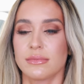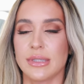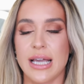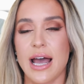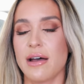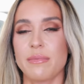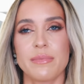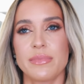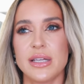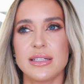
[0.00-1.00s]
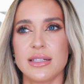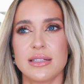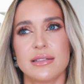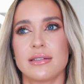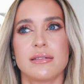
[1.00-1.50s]
Yeah, this
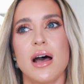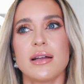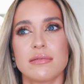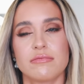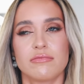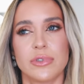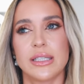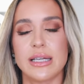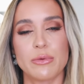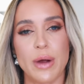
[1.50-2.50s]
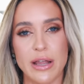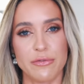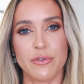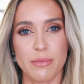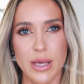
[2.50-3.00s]
is not really right
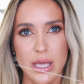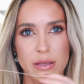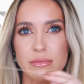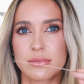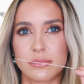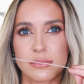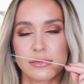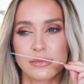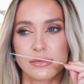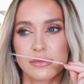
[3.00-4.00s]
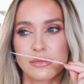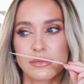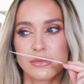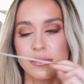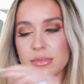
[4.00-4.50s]
for me.
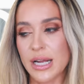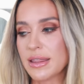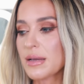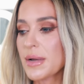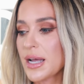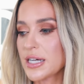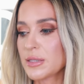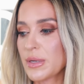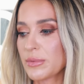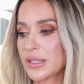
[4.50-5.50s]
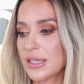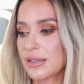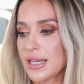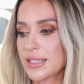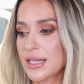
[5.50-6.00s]
I think my husband really
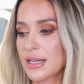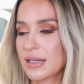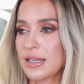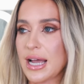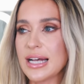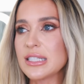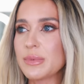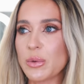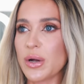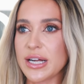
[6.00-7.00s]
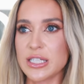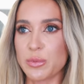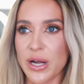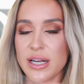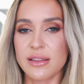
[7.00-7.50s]
liked it. He asked me what I
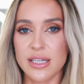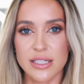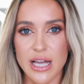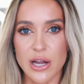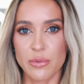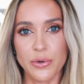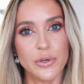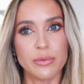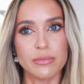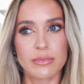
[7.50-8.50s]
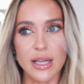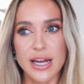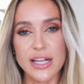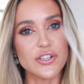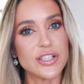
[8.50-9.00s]
sprayed in the entire room, and
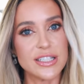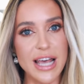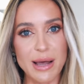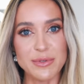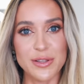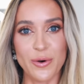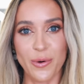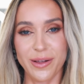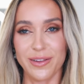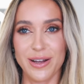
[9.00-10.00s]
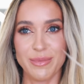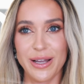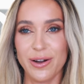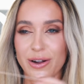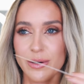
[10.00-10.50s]
I just dabbed the oil on my
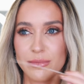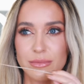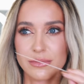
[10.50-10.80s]
arm.